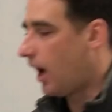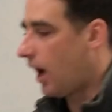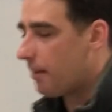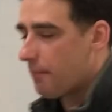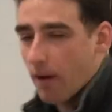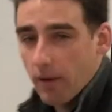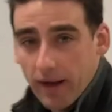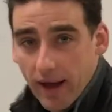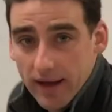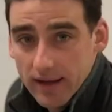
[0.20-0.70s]

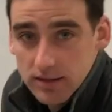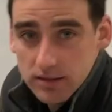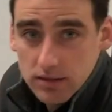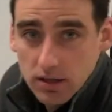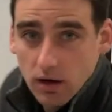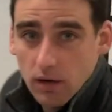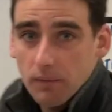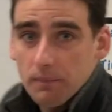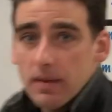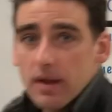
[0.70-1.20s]
Okay,
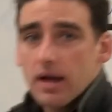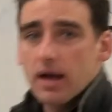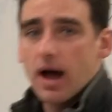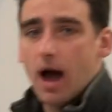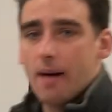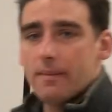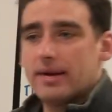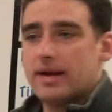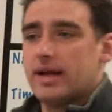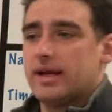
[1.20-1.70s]
so
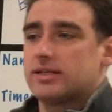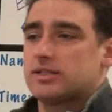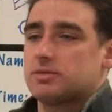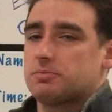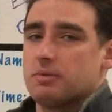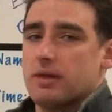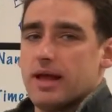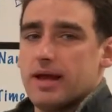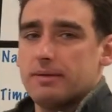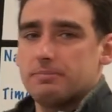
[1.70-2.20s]
I'm going to
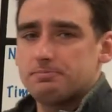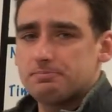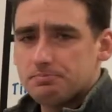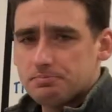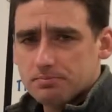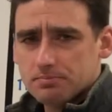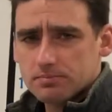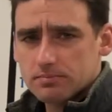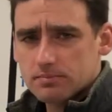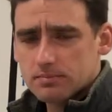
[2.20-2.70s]
explain
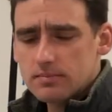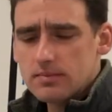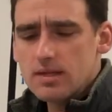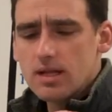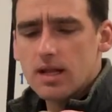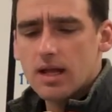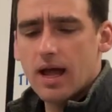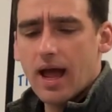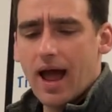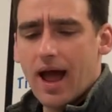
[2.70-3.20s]

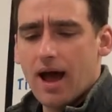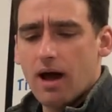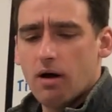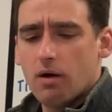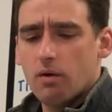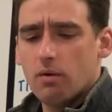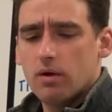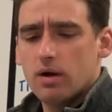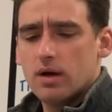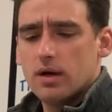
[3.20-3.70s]

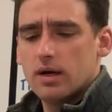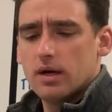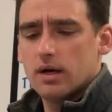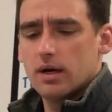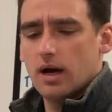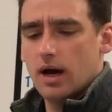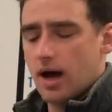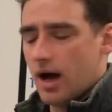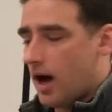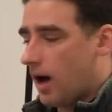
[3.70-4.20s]
how
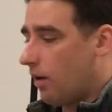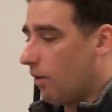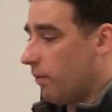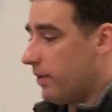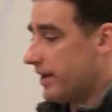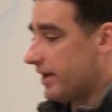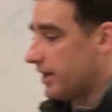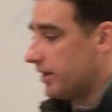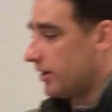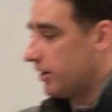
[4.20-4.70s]

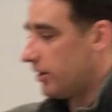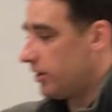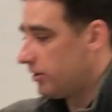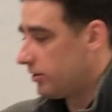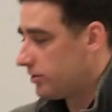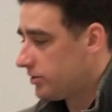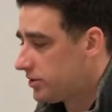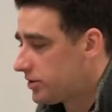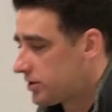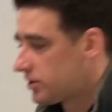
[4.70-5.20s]
we can
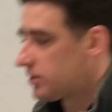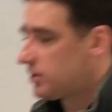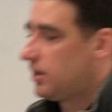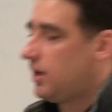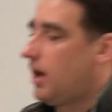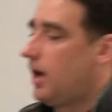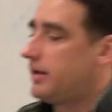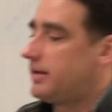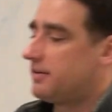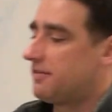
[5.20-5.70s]
use
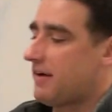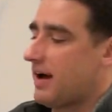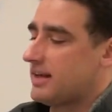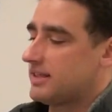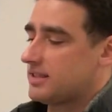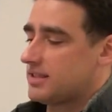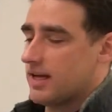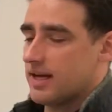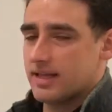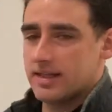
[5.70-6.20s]
a
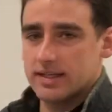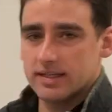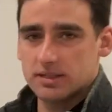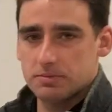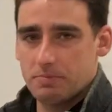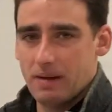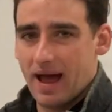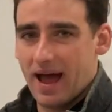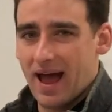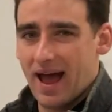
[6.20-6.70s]
device like
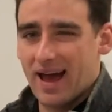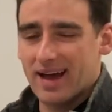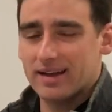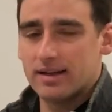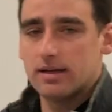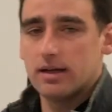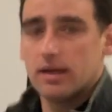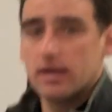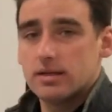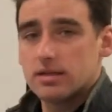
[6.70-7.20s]
this pad
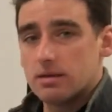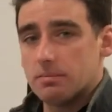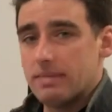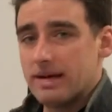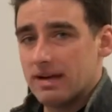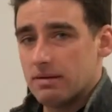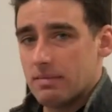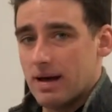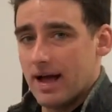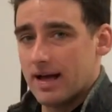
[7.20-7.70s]
to
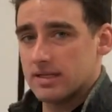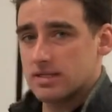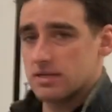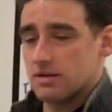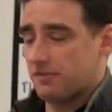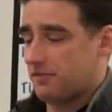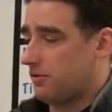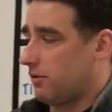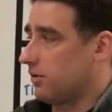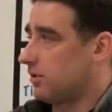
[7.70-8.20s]
minimize
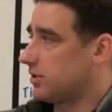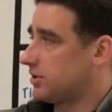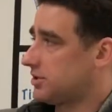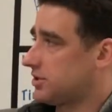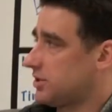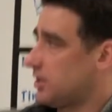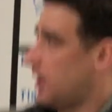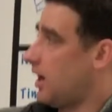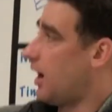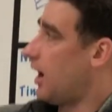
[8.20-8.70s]
the
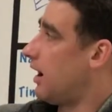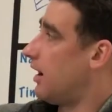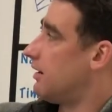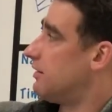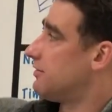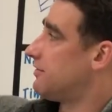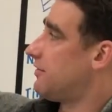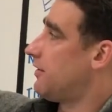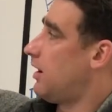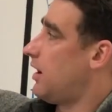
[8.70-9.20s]
force
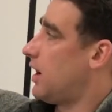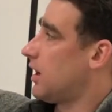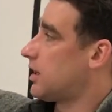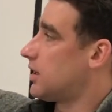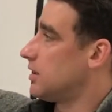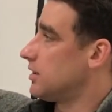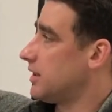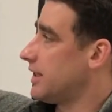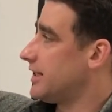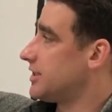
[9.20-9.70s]
of a
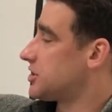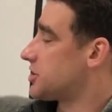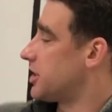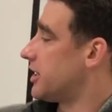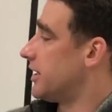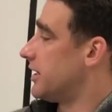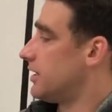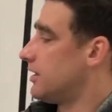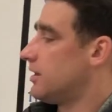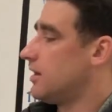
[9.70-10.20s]

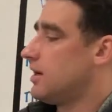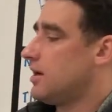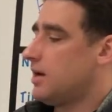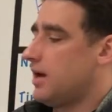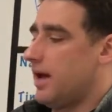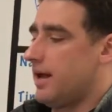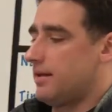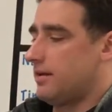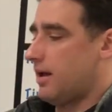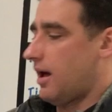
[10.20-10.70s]
collision.
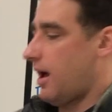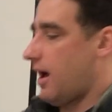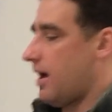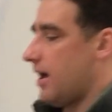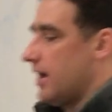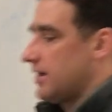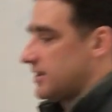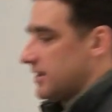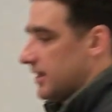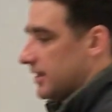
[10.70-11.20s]
And
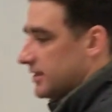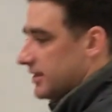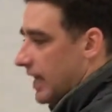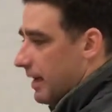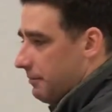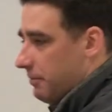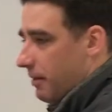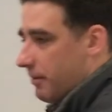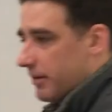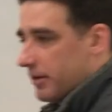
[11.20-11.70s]
as an
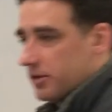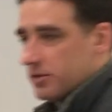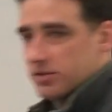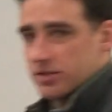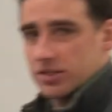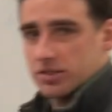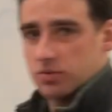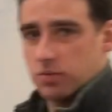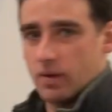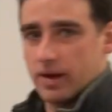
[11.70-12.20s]
example, I'm going to
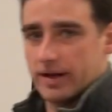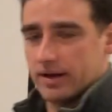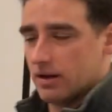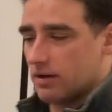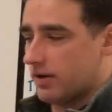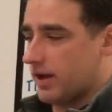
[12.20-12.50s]
use this weight.